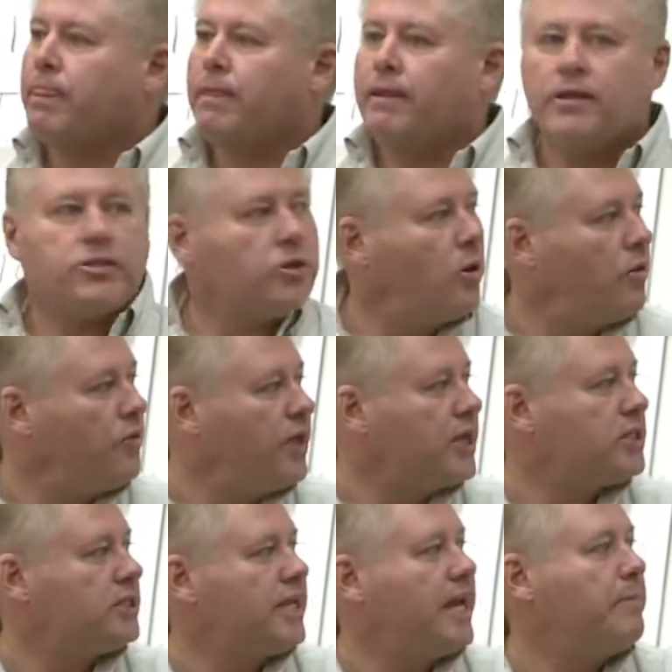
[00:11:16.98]
So
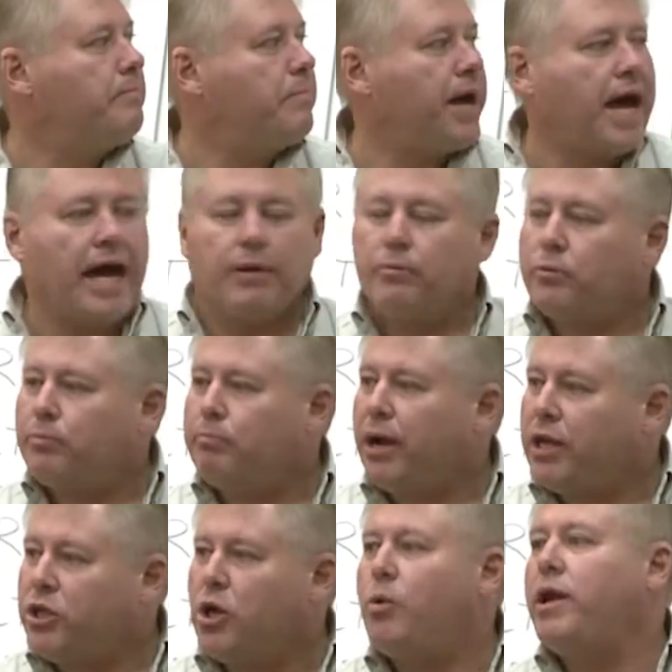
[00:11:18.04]
this impact, by
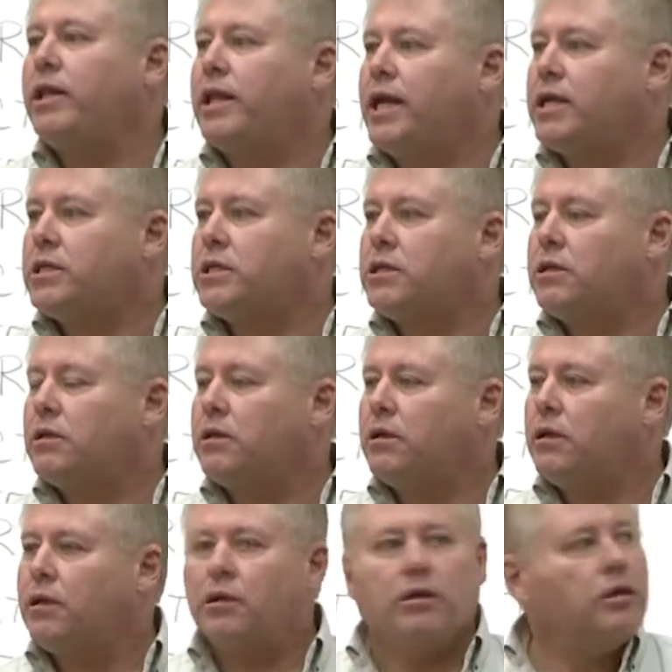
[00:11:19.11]
doing this,
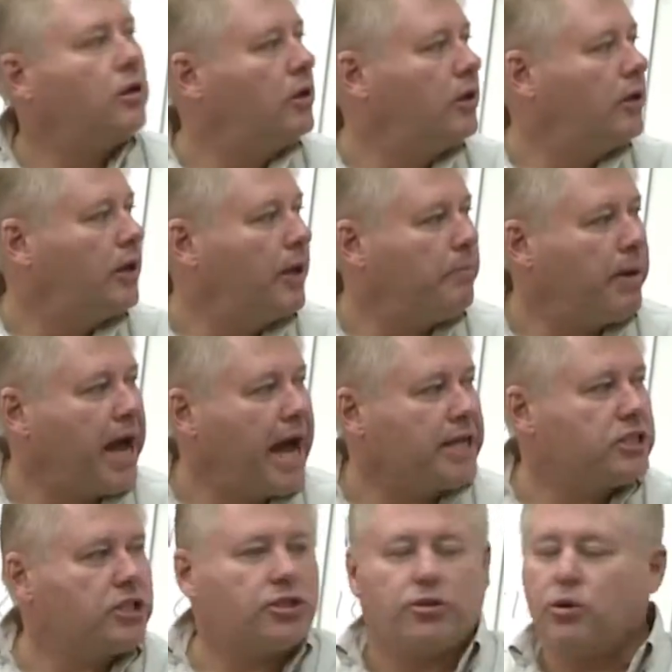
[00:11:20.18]
it
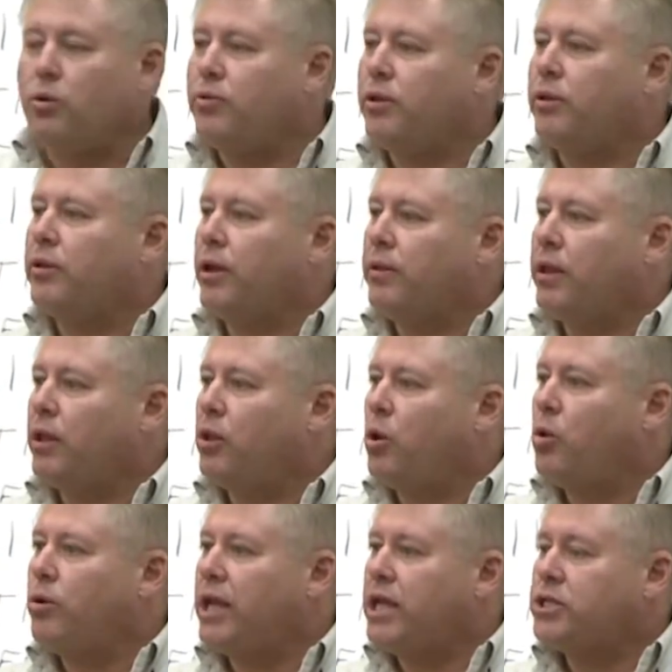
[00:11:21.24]
passes through the
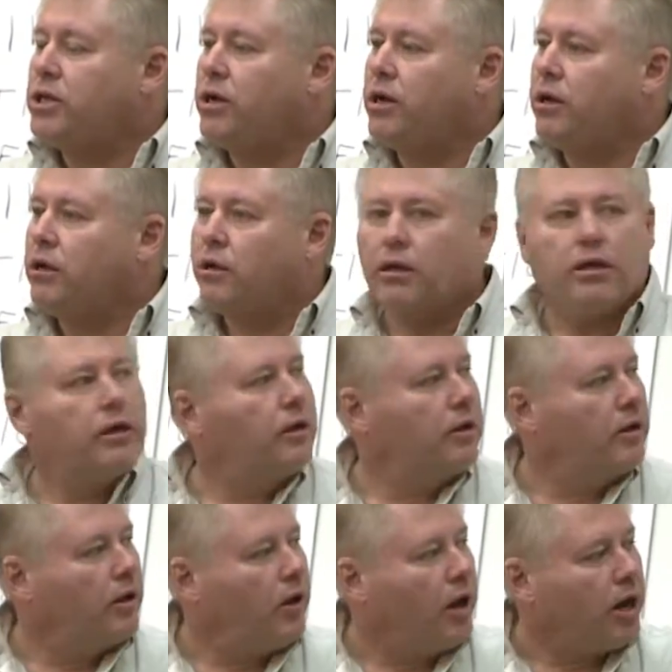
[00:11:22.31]
load easier.
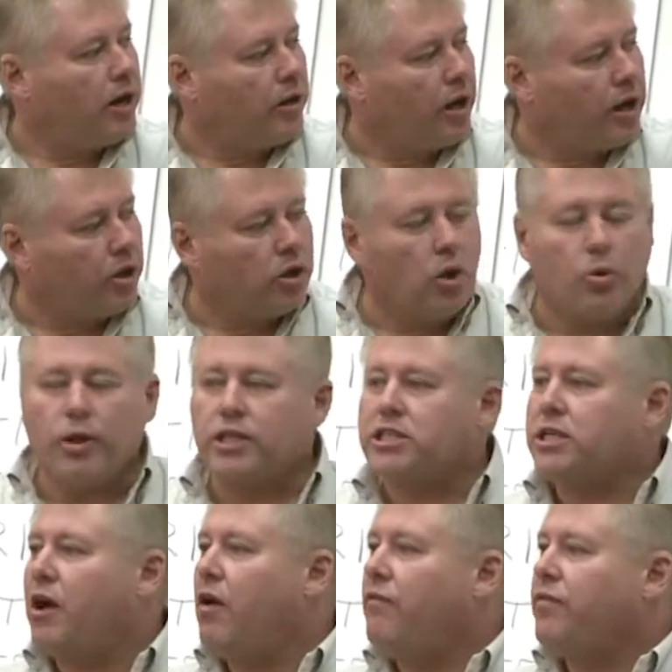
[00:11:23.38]
On a load
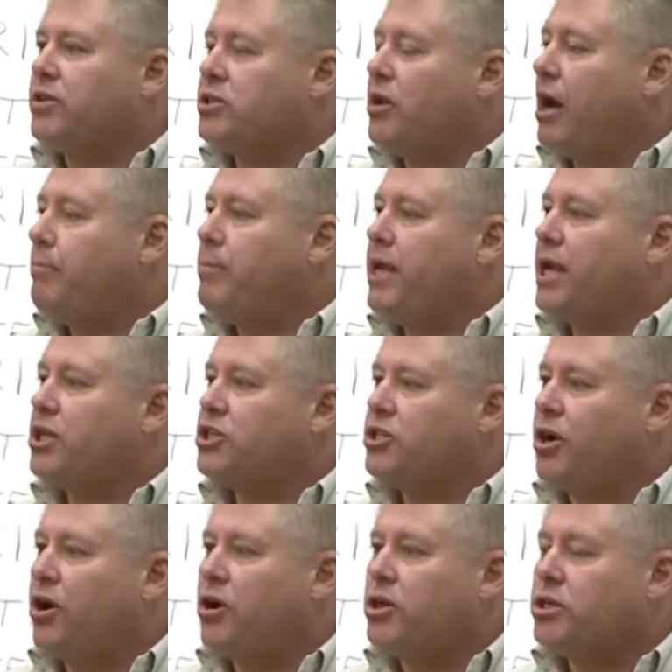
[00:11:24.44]
itself, it's not being
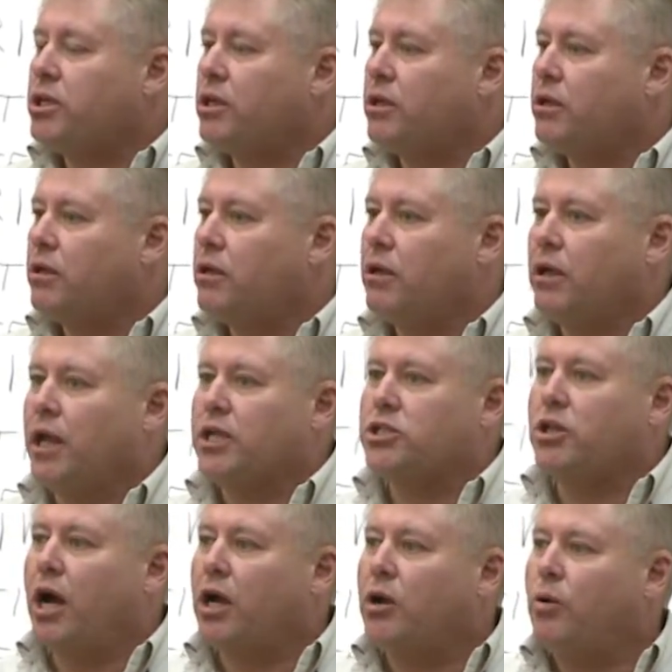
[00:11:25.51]
surged. It's
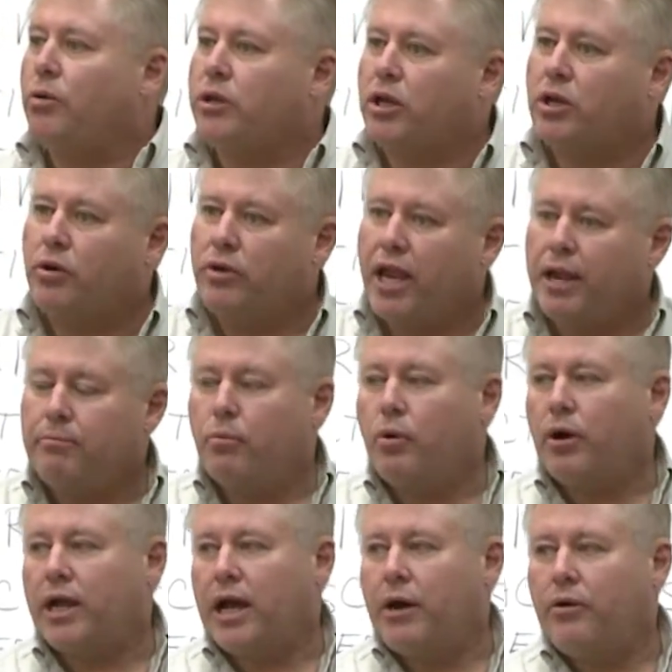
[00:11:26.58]
not going to create more
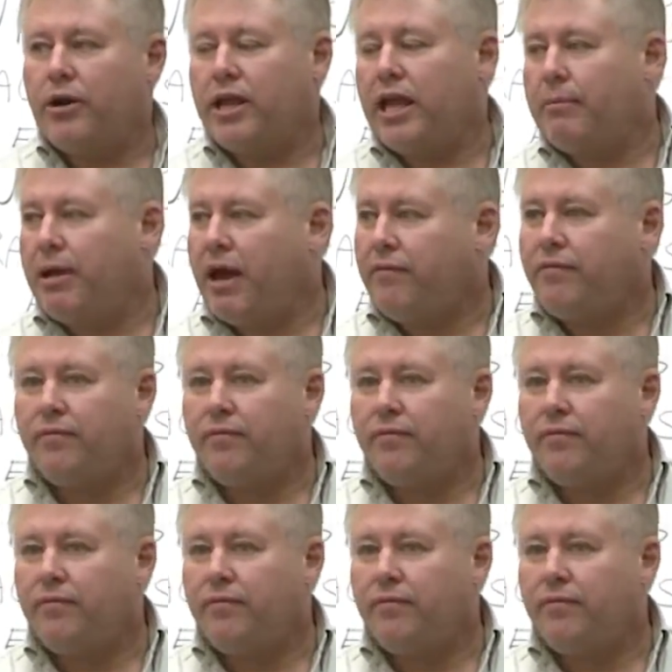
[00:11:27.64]
counter EMF.